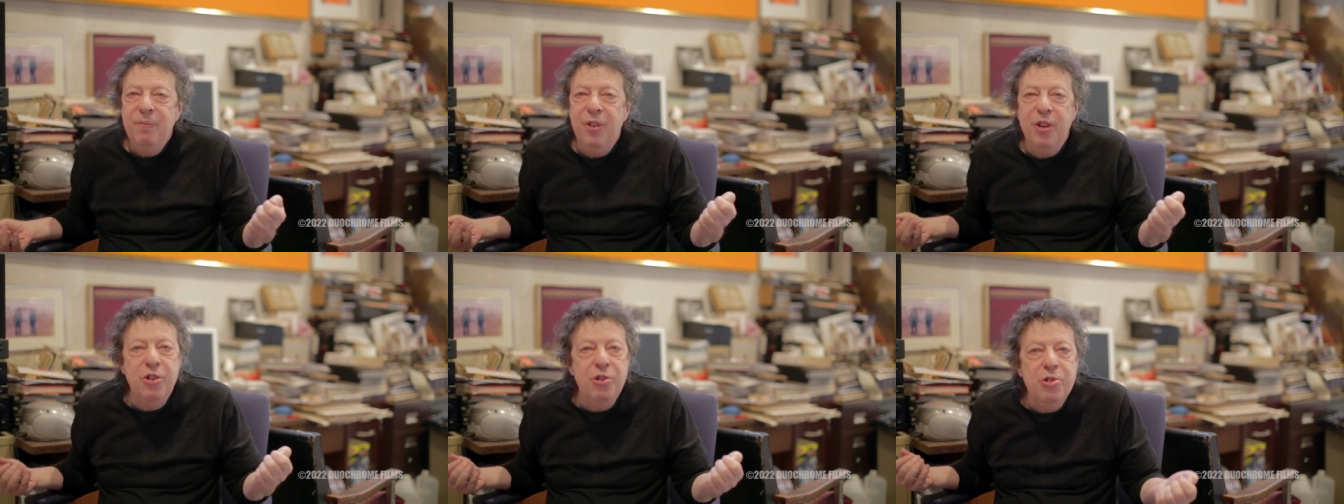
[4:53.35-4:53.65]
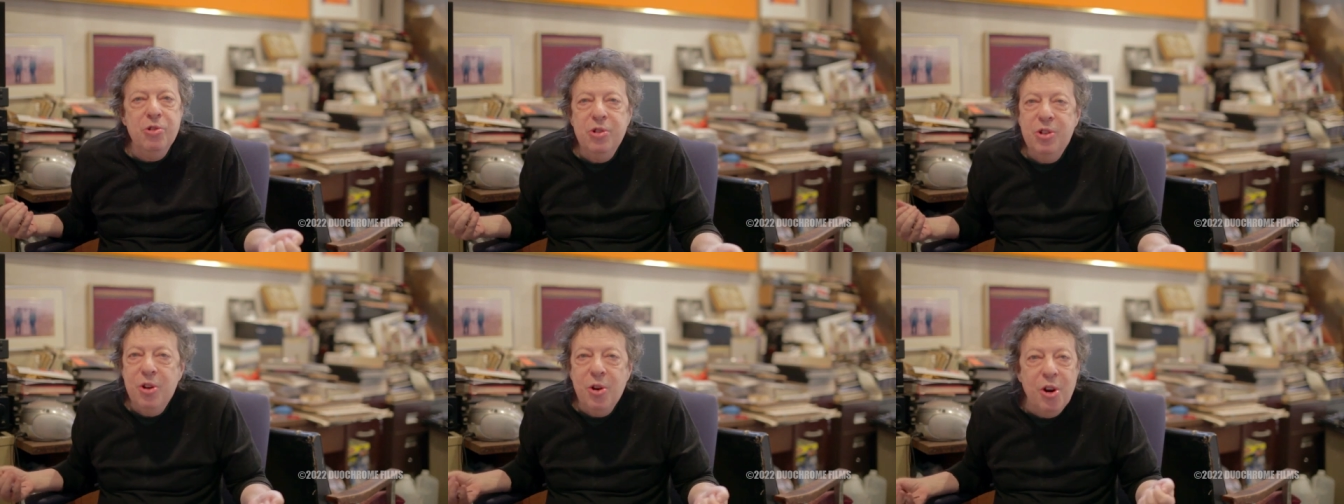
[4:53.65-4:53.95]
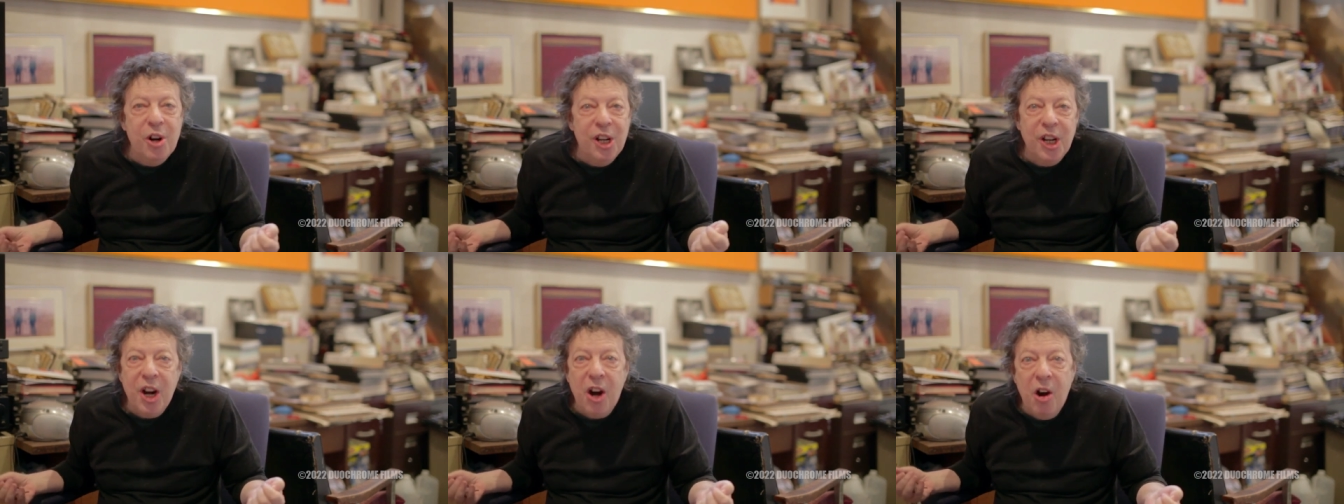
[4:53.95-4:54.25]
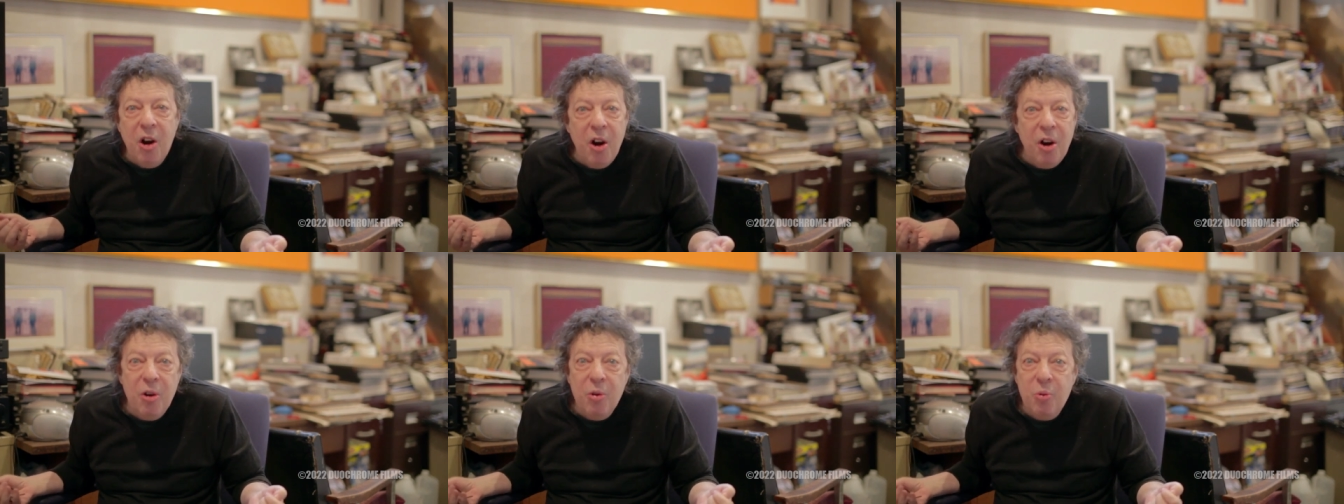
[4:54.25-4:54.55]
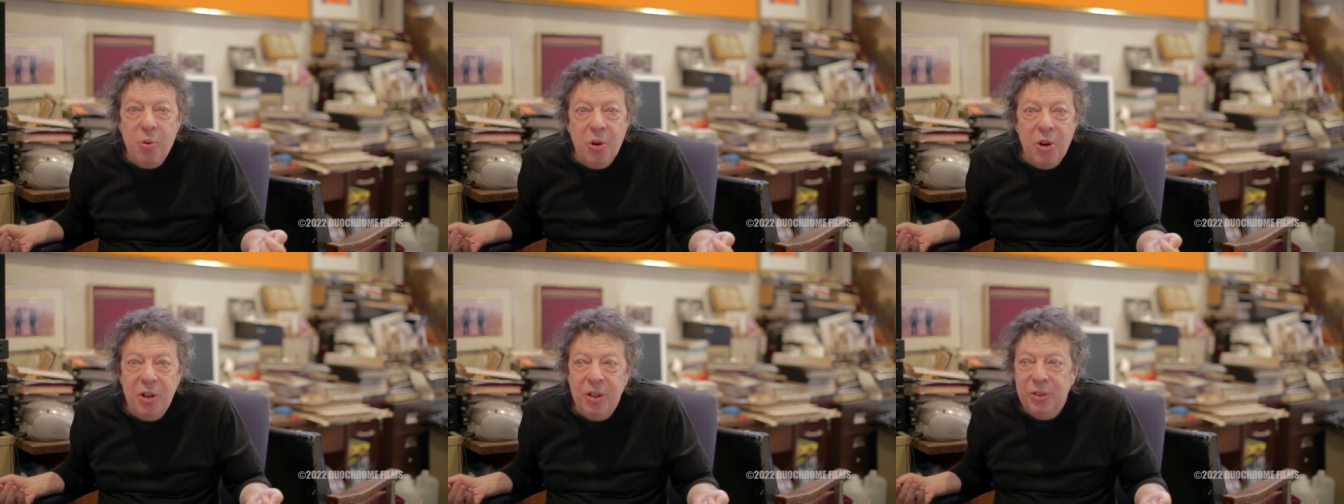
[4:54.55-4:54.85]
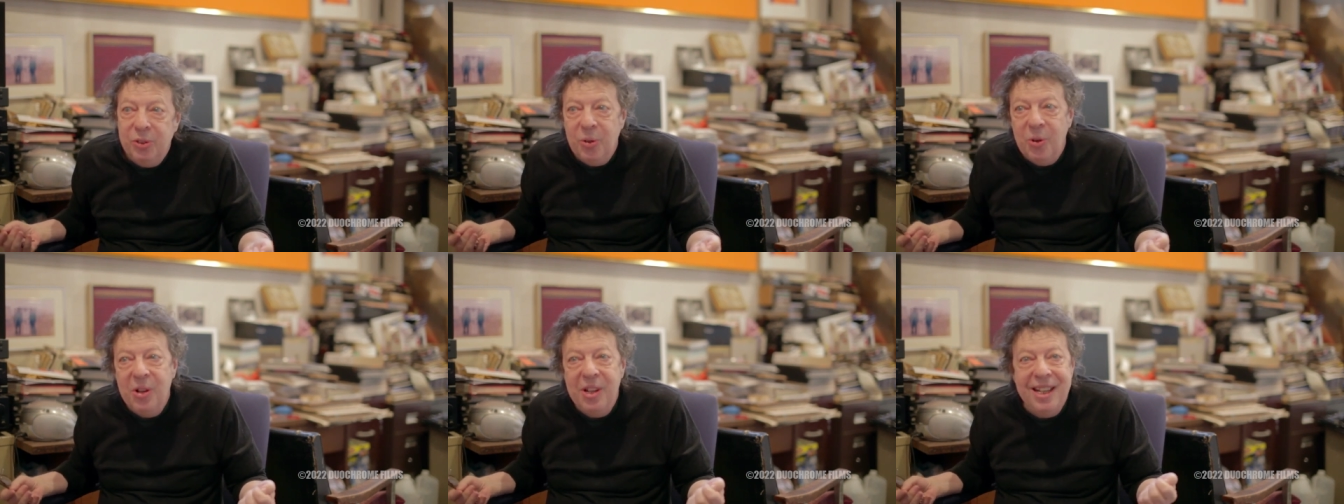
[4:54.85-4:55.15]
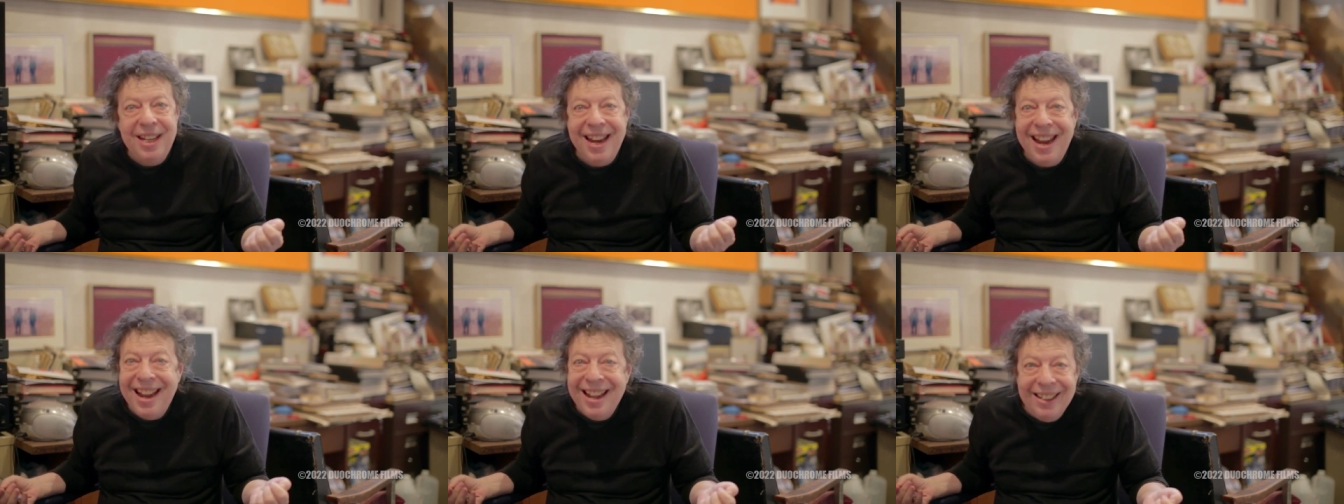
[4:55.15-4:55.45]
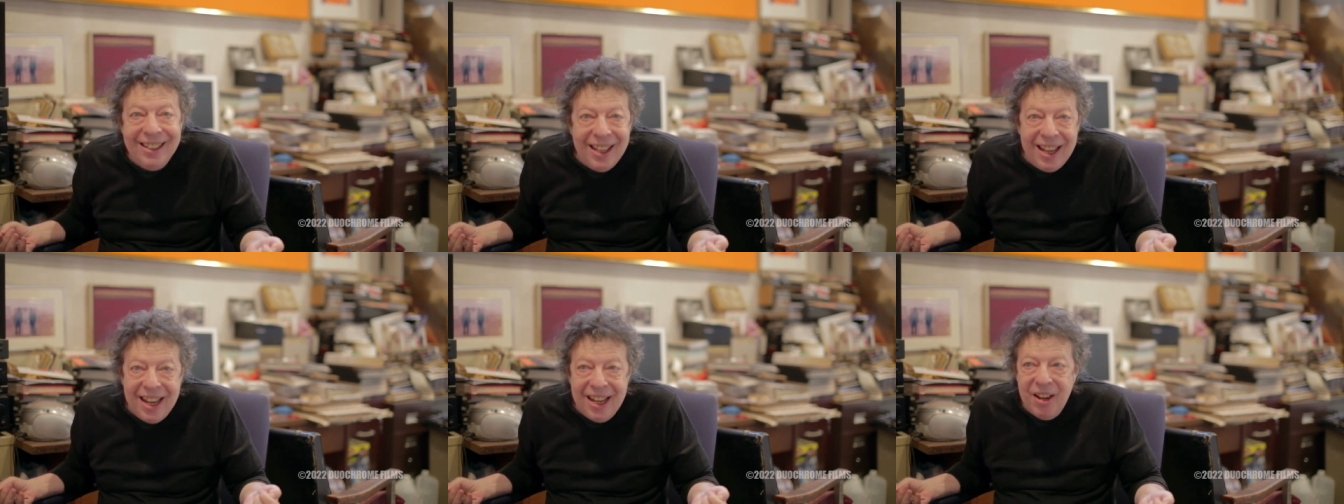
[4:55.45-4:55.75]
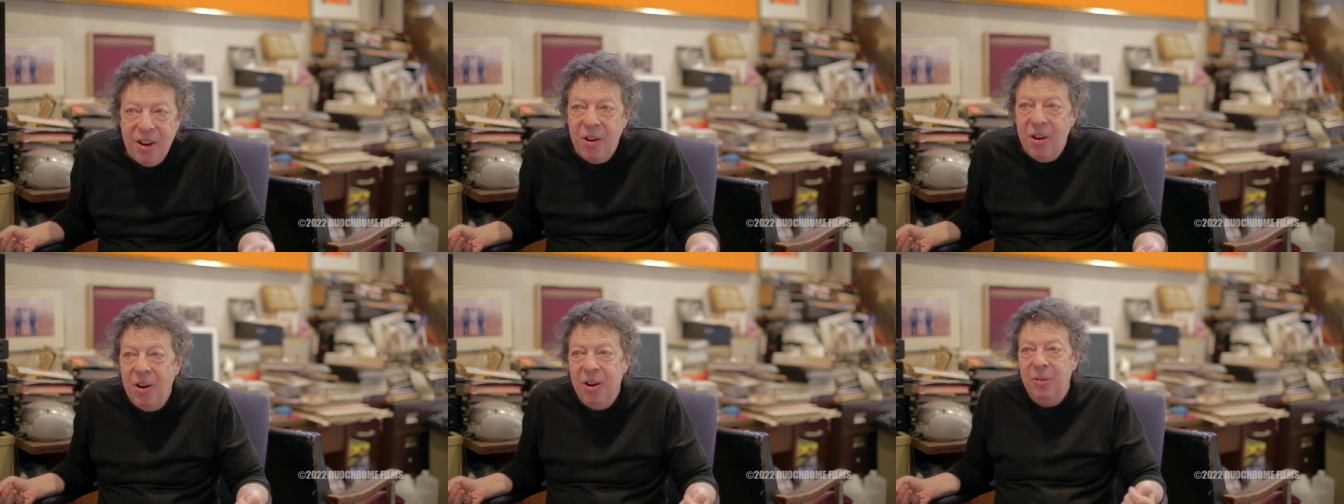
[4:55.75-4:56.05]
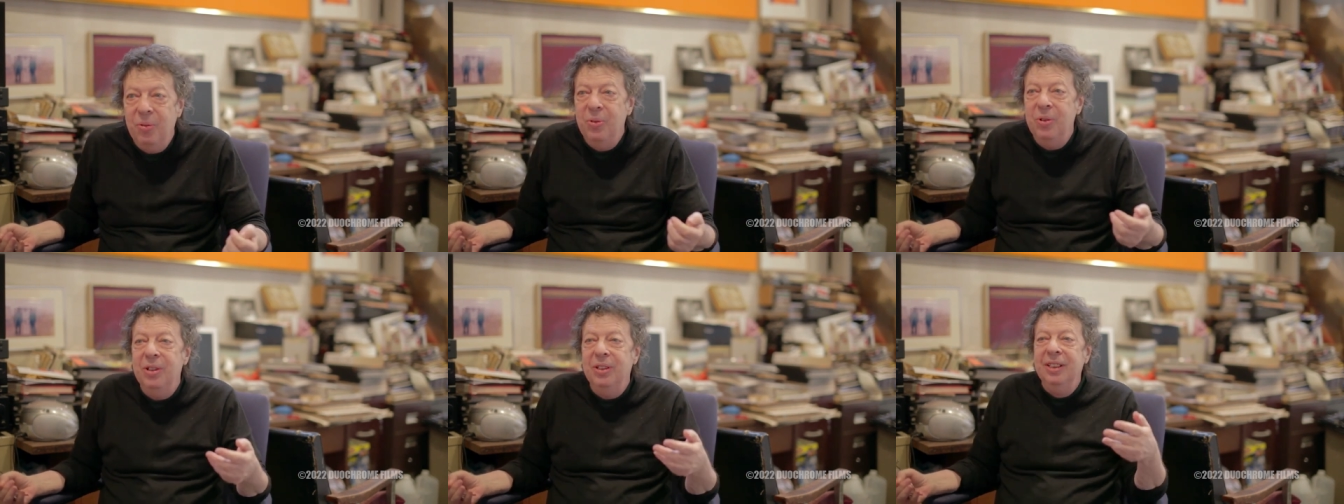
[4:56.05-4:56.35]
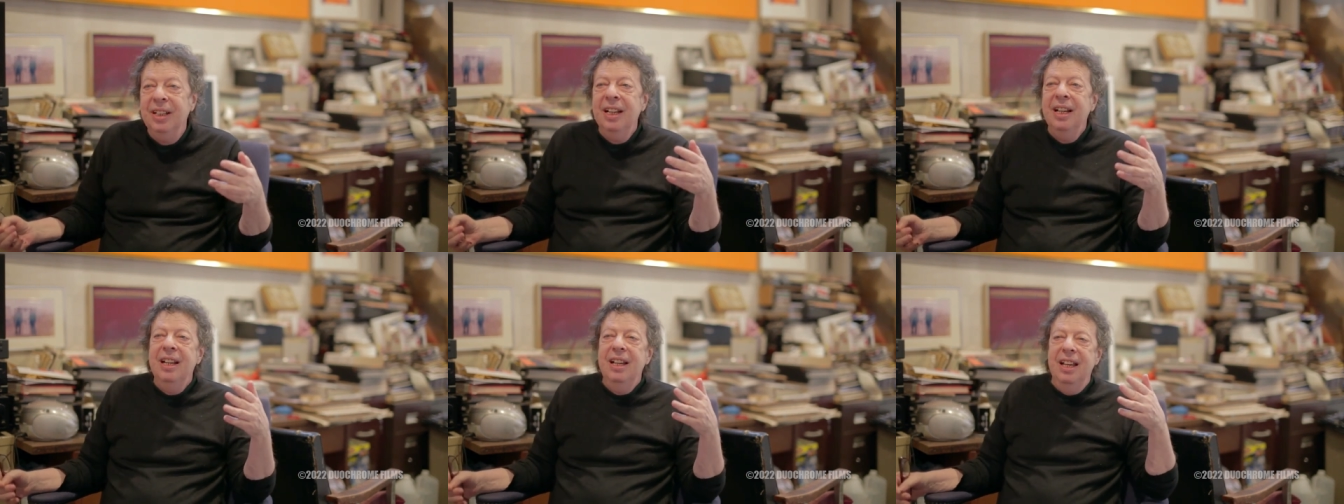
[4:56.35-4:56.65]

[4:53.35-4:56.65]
the New York art world or the LA art world.